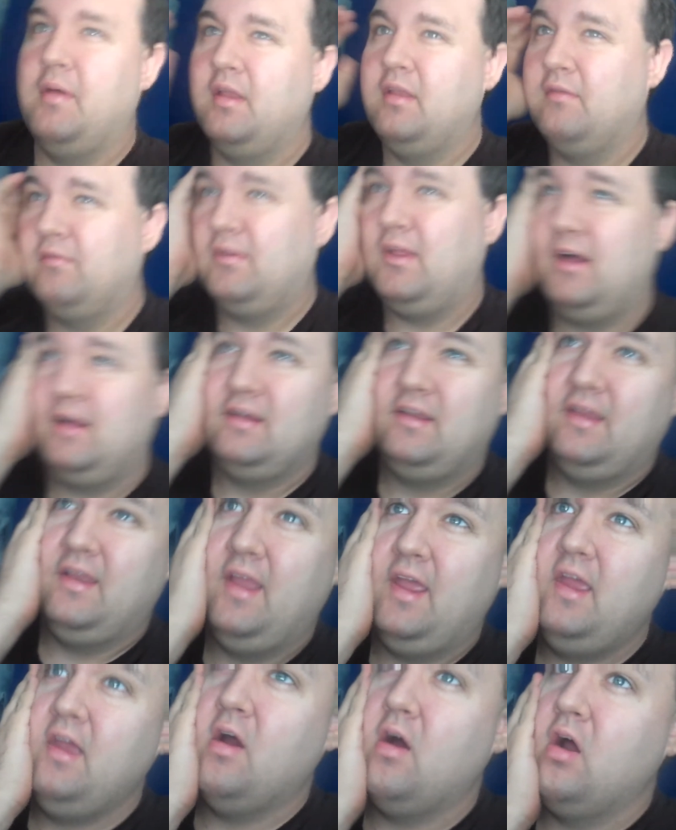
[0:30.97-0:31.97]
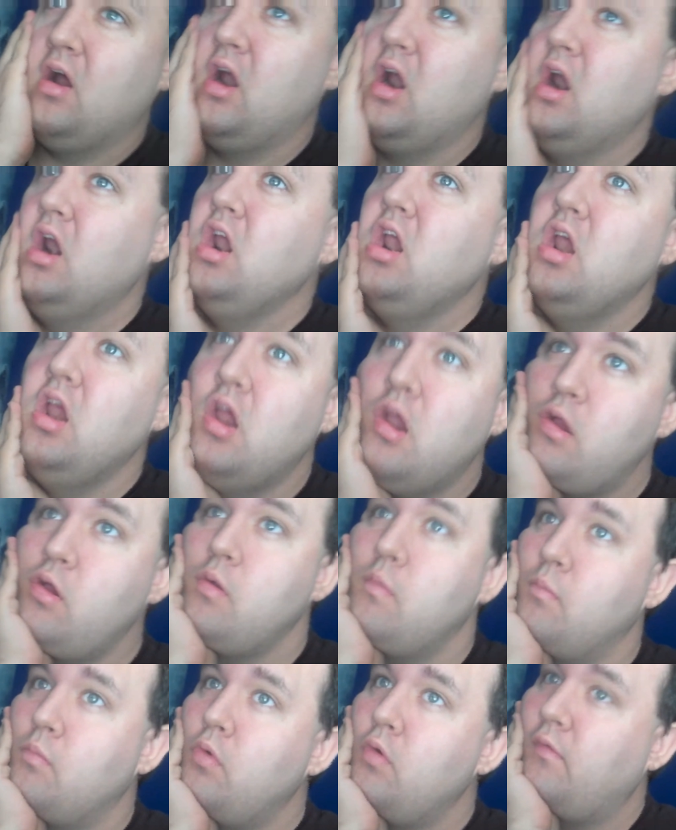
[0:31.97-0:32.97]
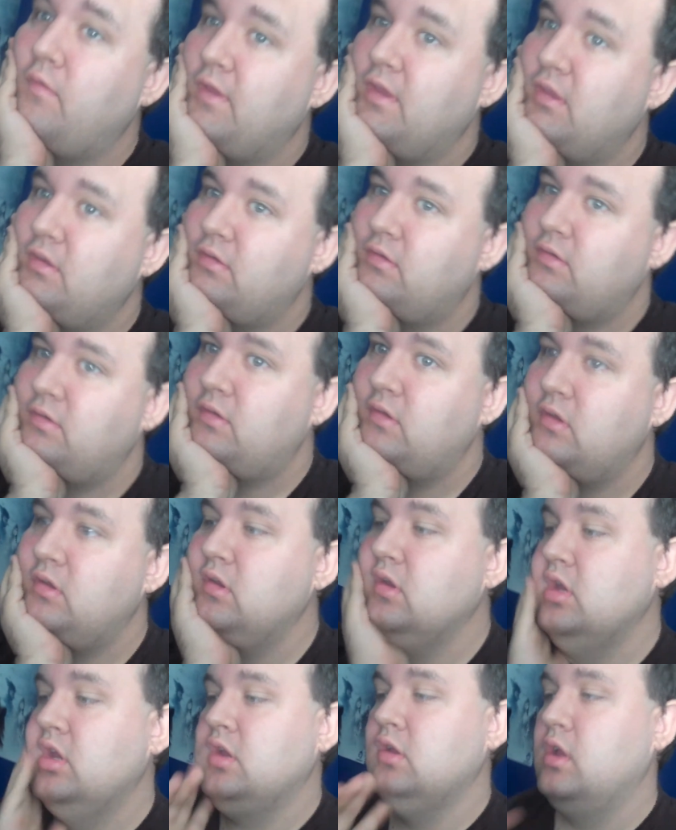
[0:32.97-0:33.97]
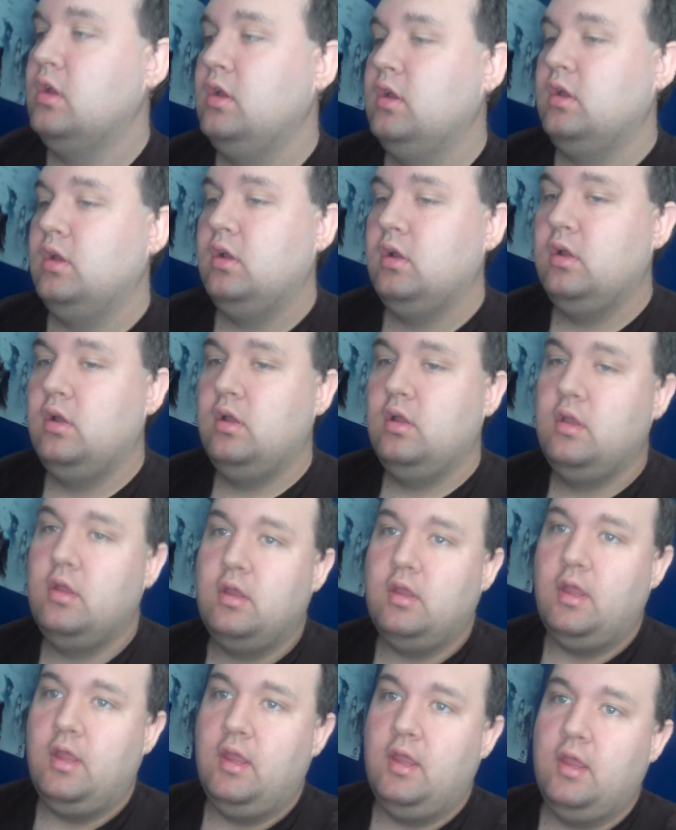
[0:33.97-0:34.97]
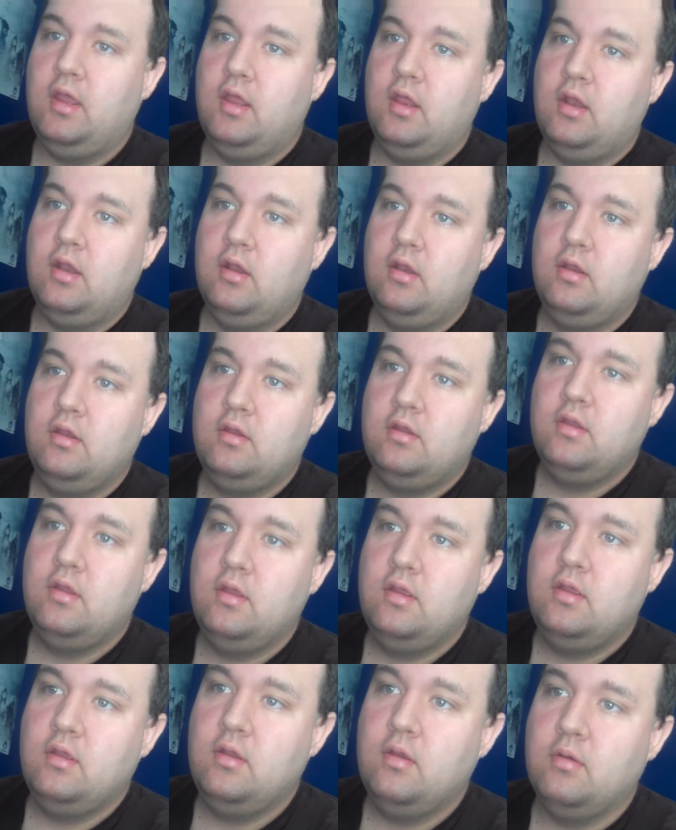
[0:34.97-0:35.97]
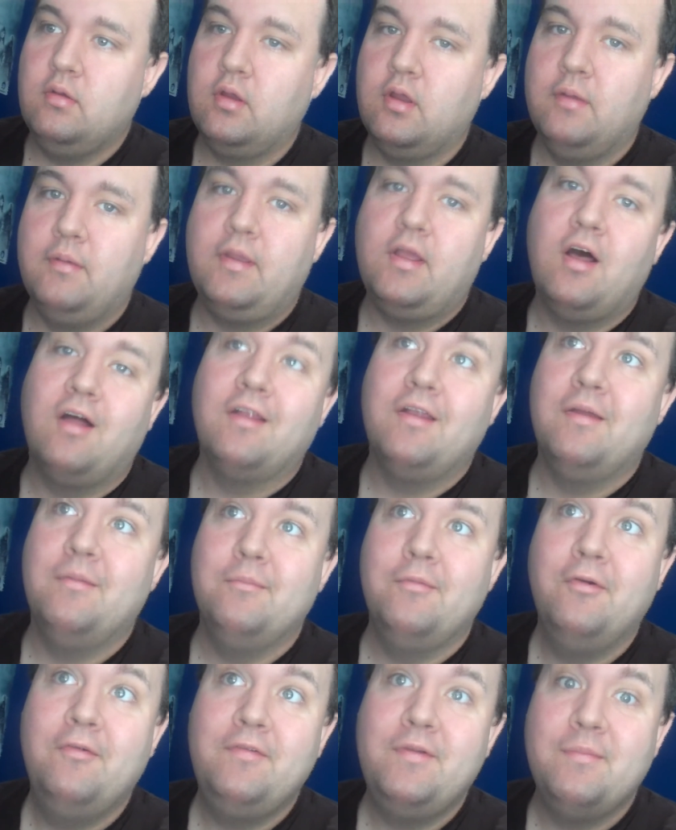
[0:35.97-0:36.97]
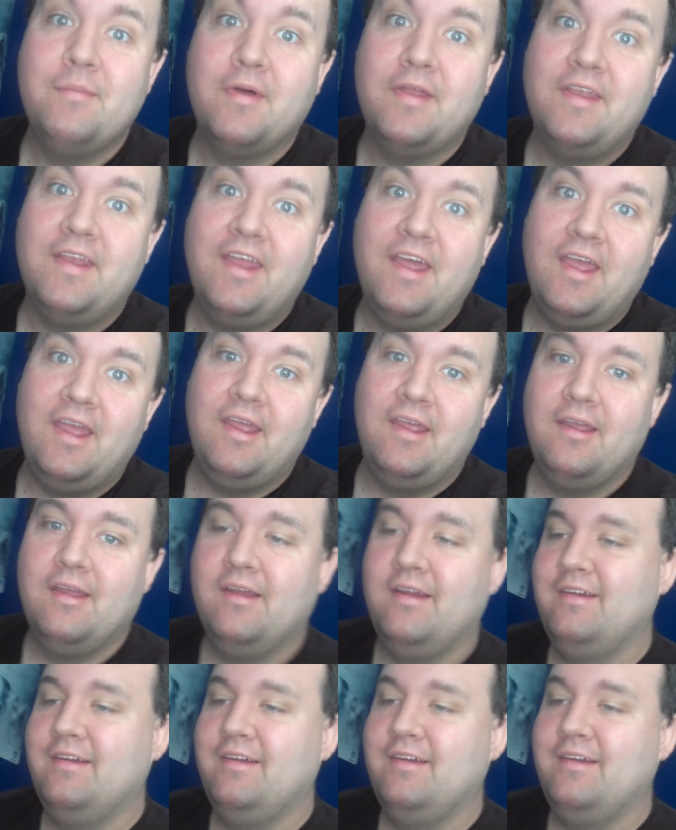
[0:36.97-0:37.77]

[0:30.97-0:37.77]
about in the vlog today are movies. And we're going to call it Movie Monday.